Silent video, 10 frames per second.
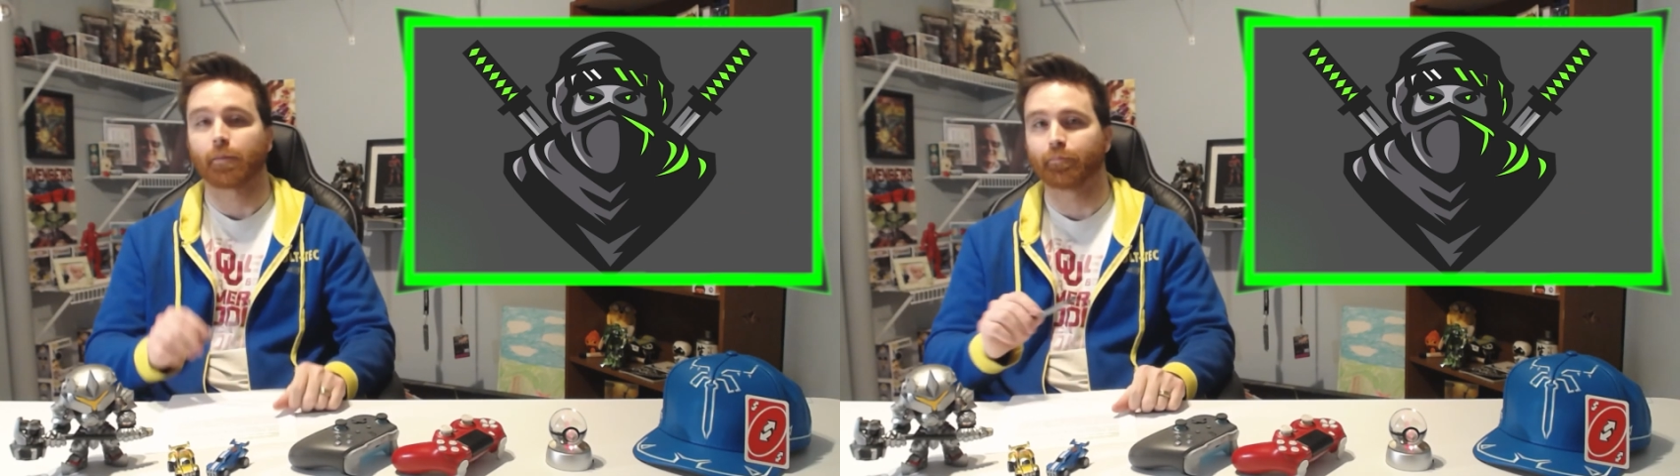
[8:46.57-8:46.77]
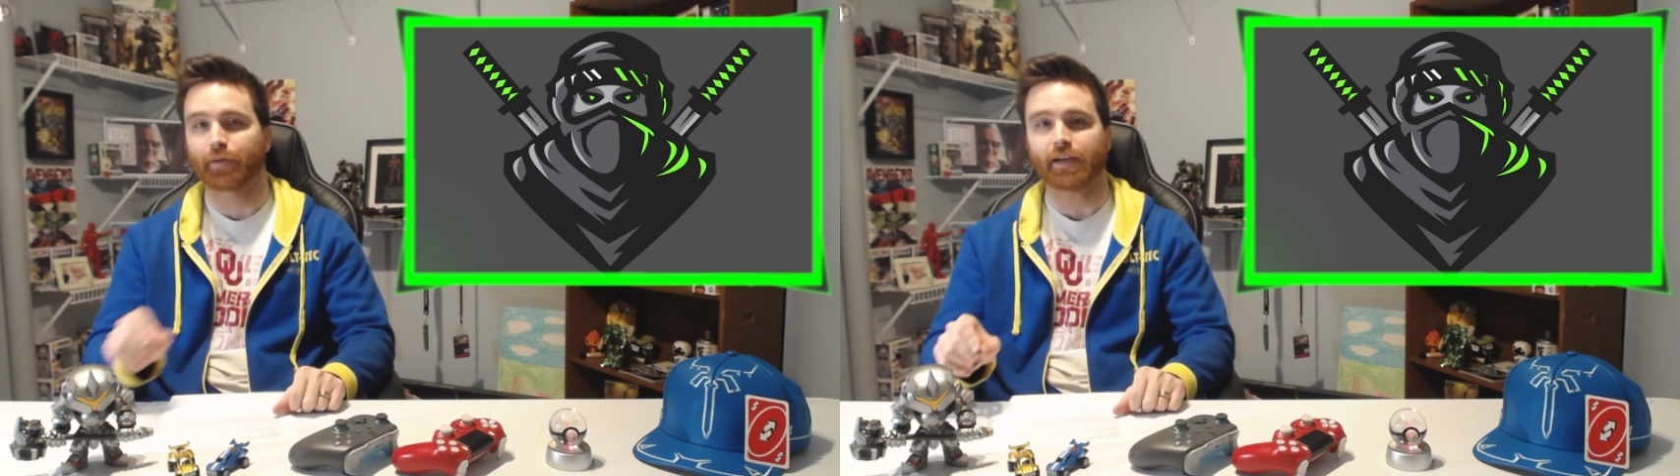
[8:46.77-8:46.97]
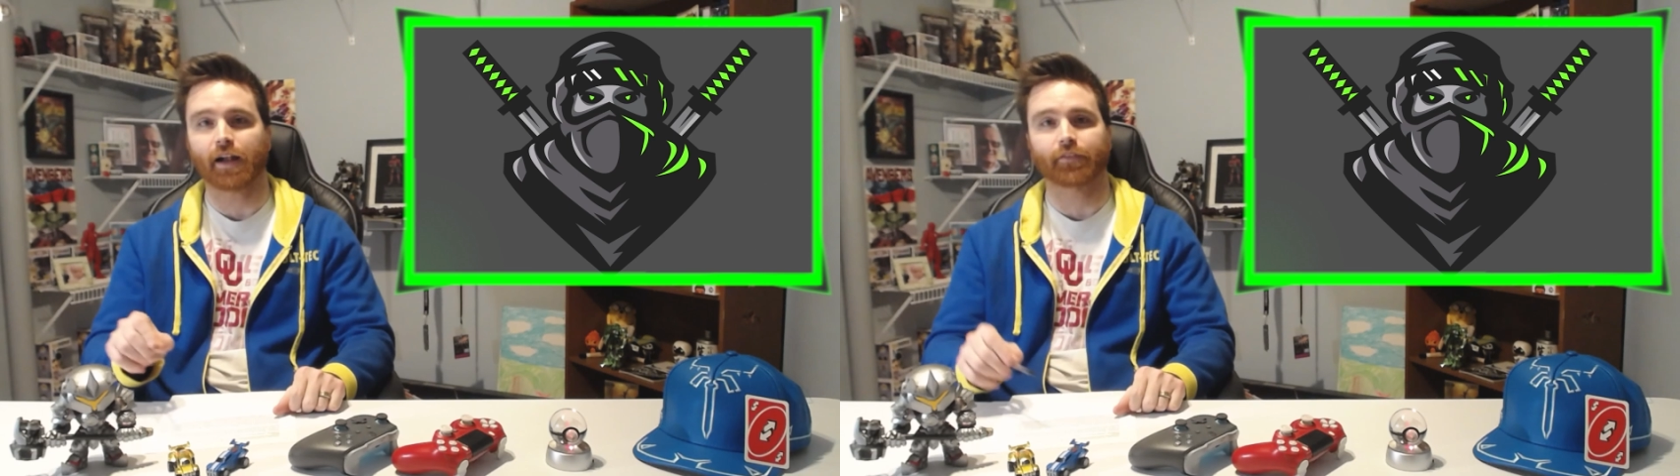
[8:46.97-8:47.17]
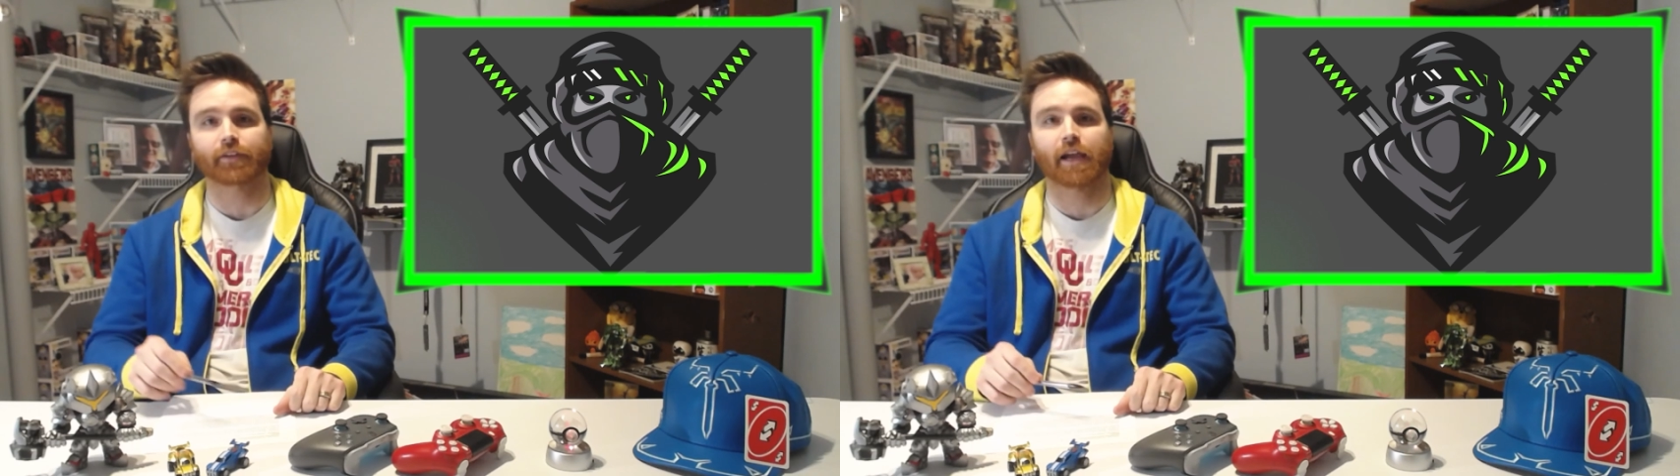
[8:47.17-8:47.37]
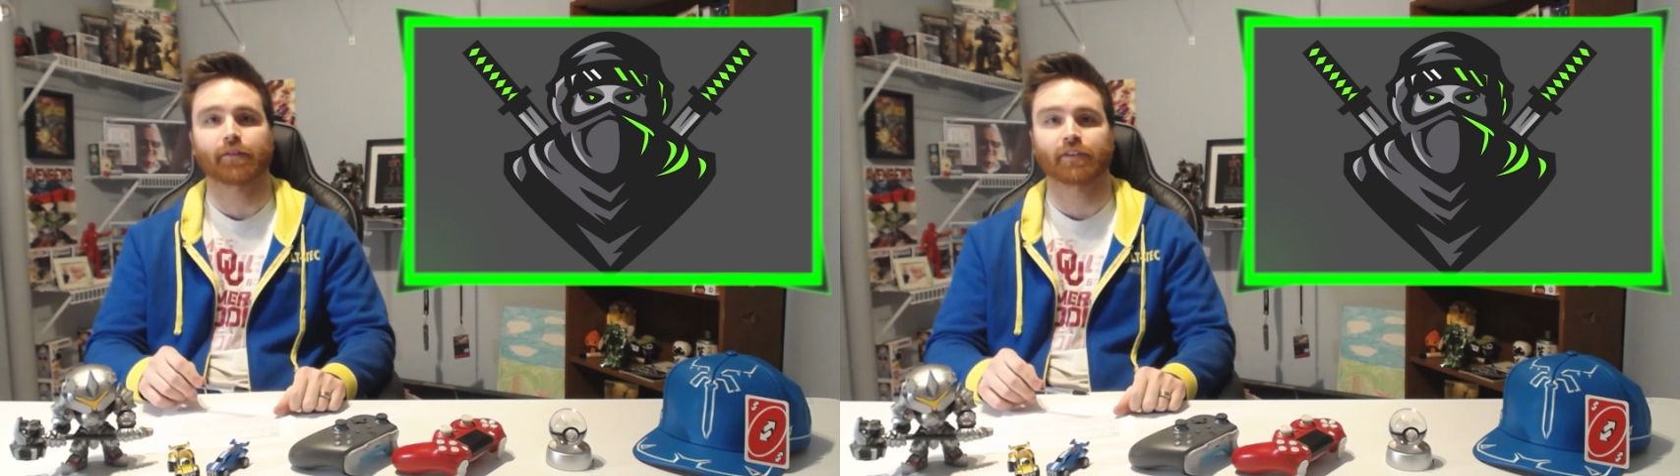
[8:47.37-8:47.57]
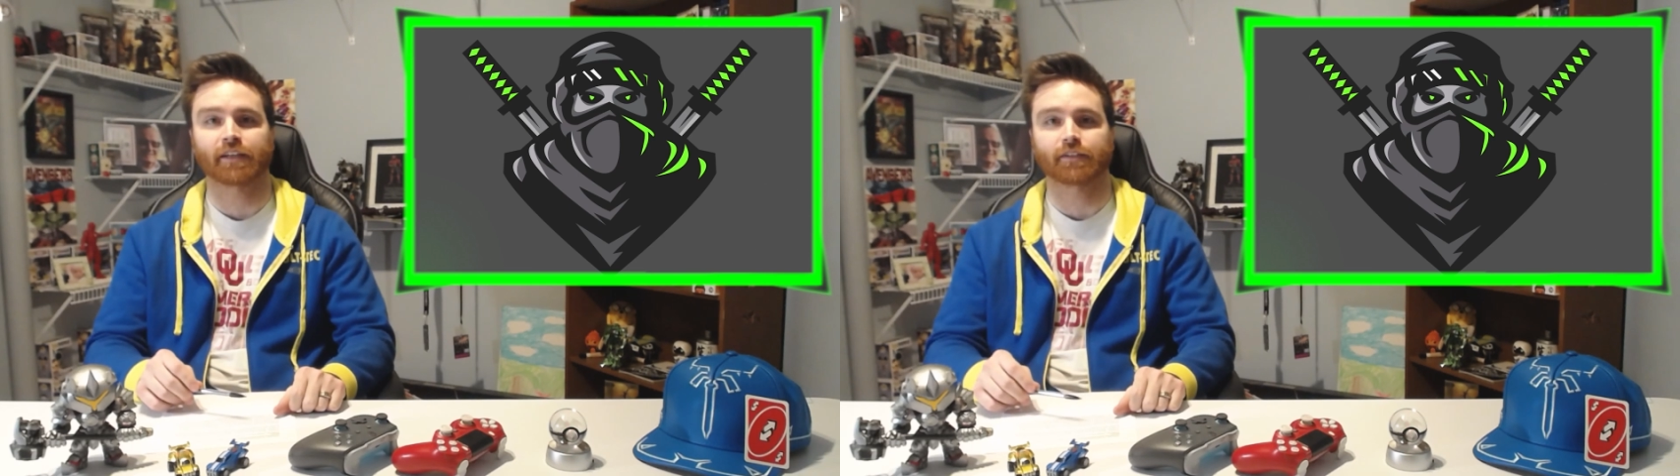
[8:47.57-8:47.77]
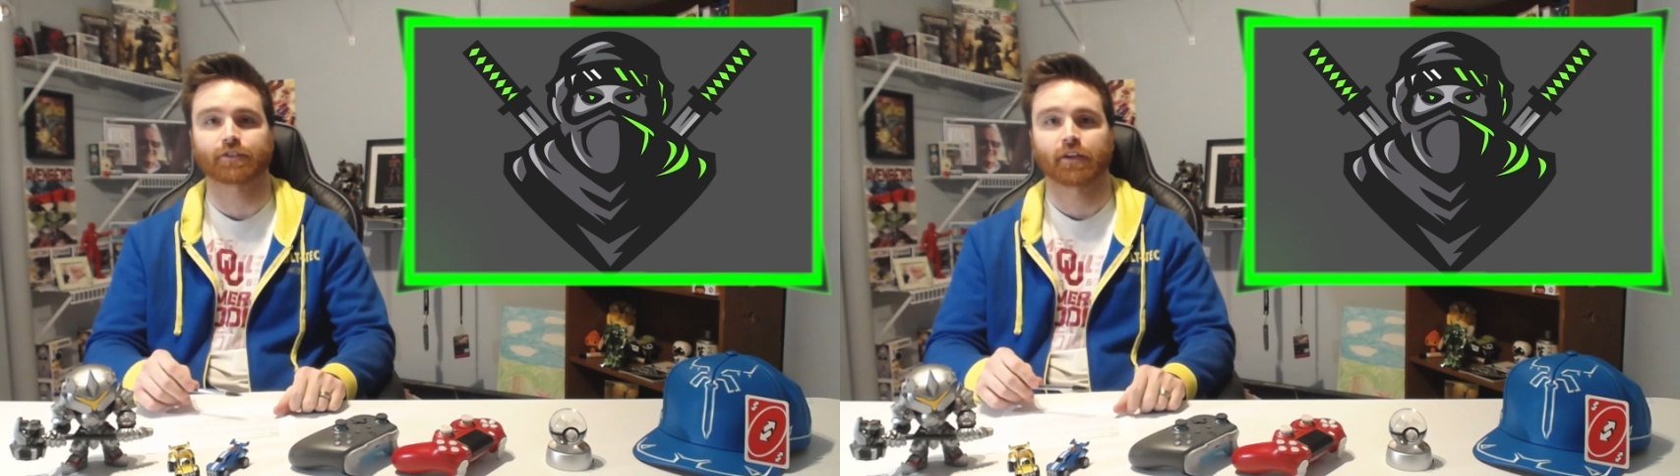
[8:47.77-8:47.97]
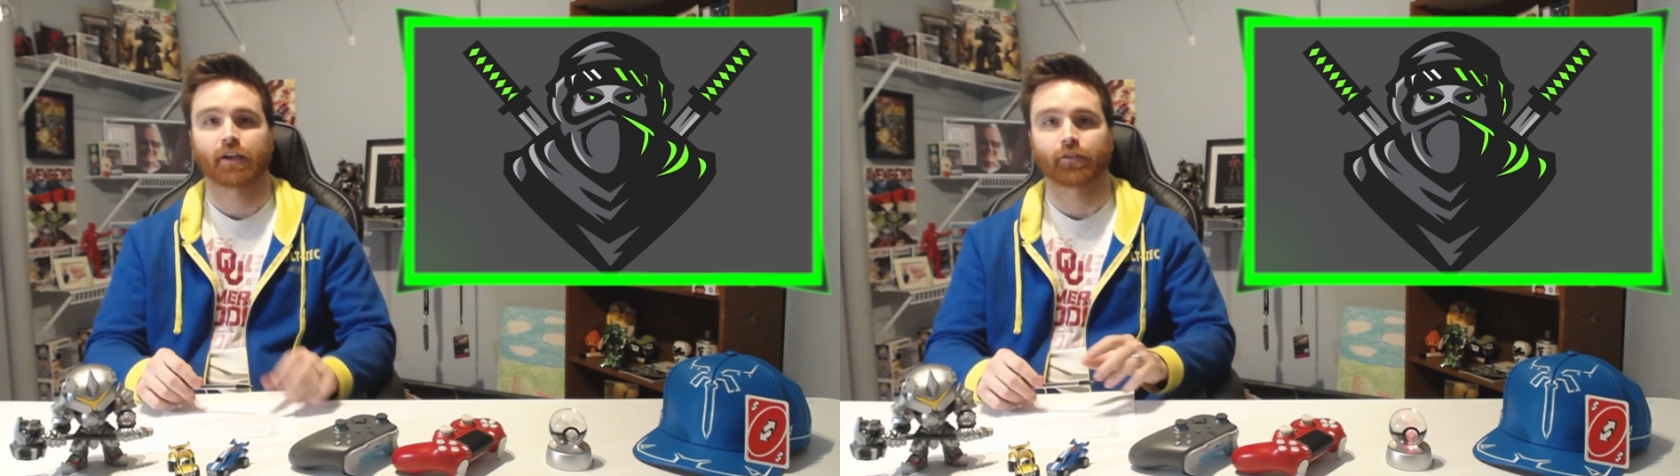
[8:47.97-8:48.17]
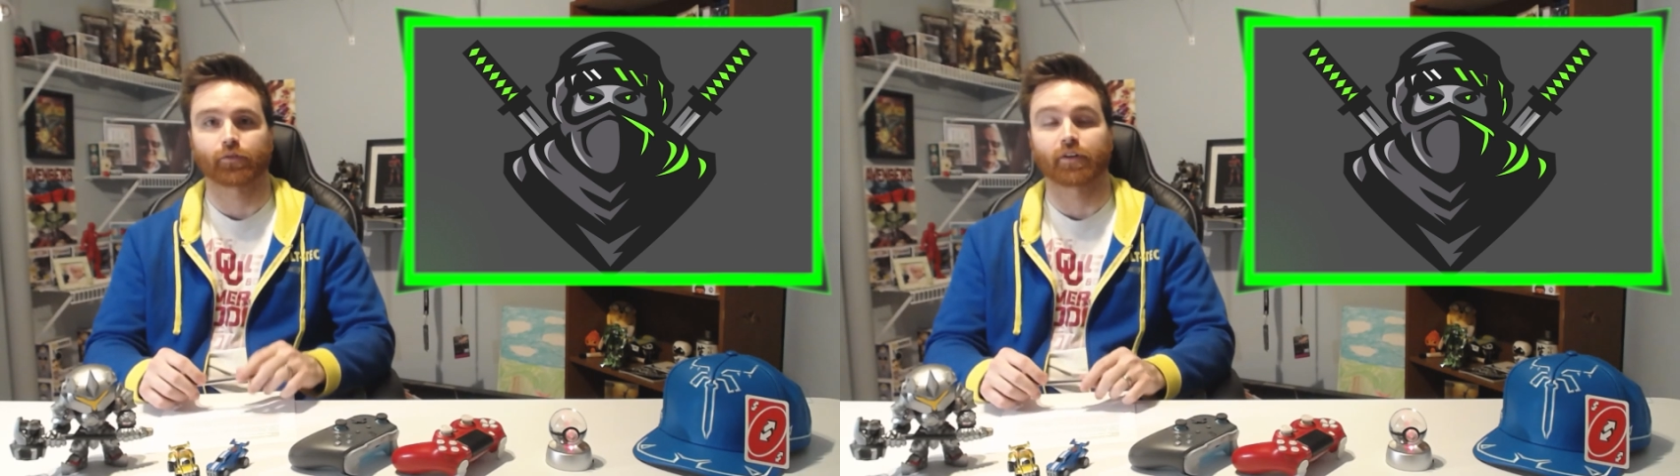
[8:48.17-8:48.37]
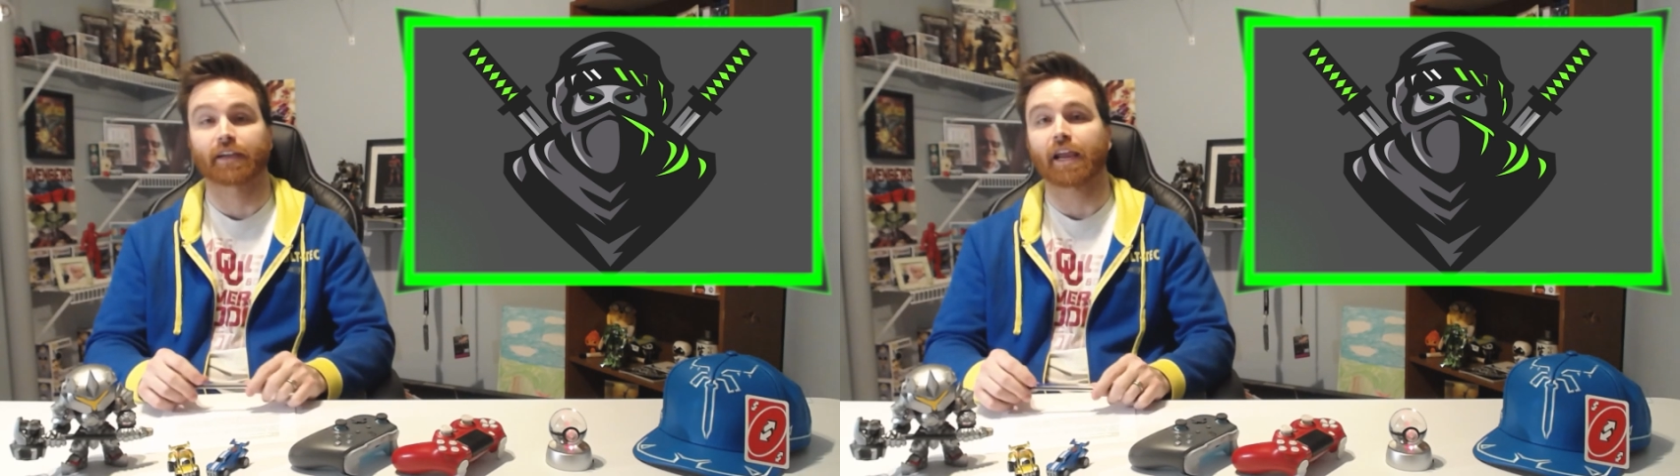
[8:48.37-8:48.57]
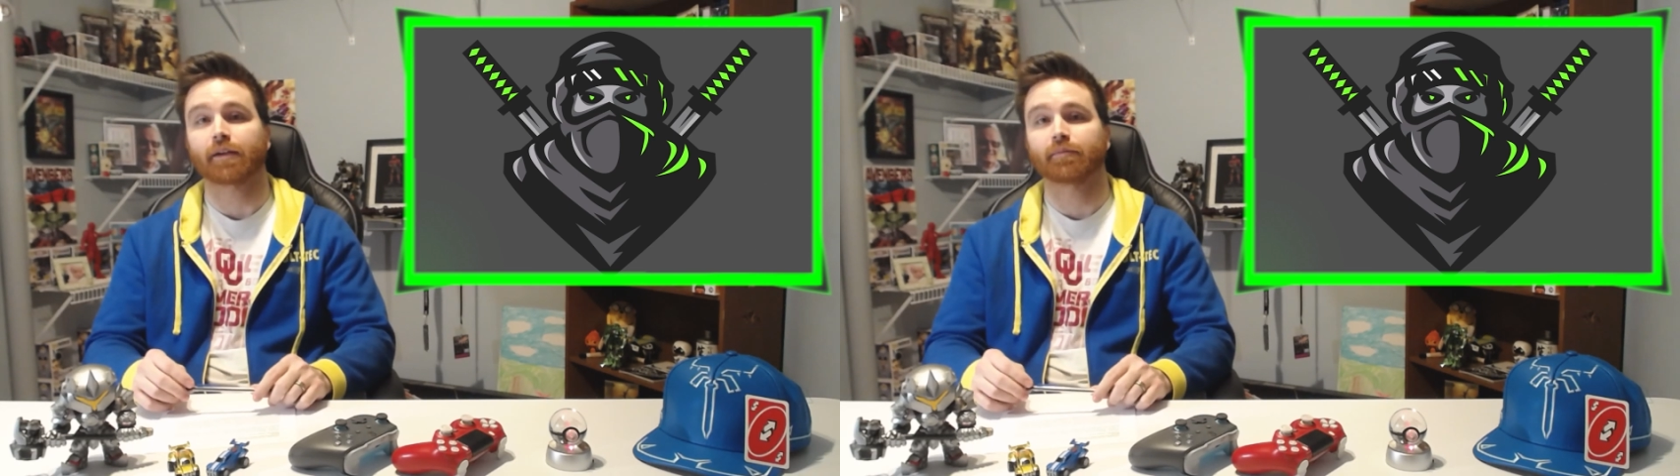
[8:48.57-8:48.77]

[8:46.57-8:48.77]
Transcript: beat out the Avalanche through a game